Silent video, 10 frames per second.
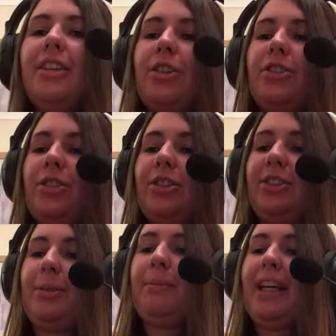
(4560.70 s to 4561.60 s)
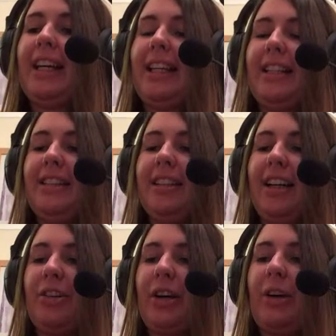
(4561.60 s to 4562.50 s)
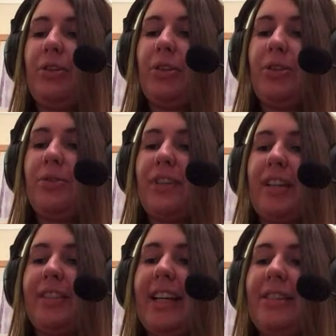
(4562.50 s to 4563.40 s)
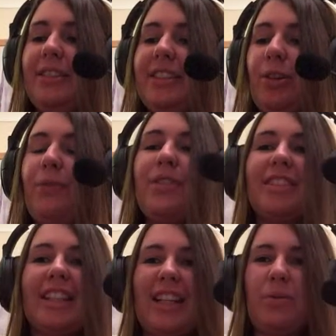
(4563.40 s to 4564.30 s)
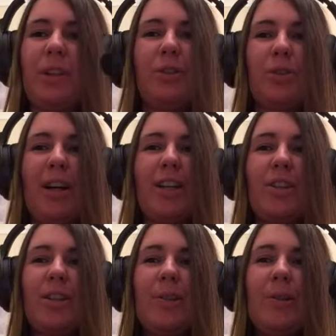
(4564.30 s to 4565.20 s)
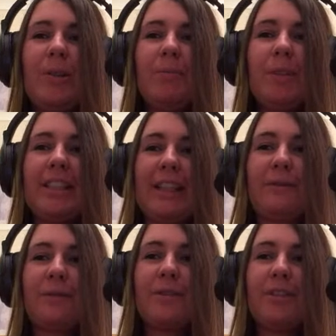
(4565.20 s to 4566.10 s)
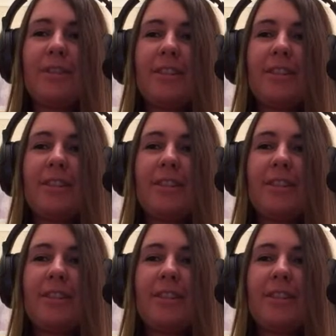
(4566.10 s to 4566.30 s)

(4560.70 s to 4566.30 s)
Because to me, I don't know how you two felt. It's obvious that that's what they were trying to do, but different.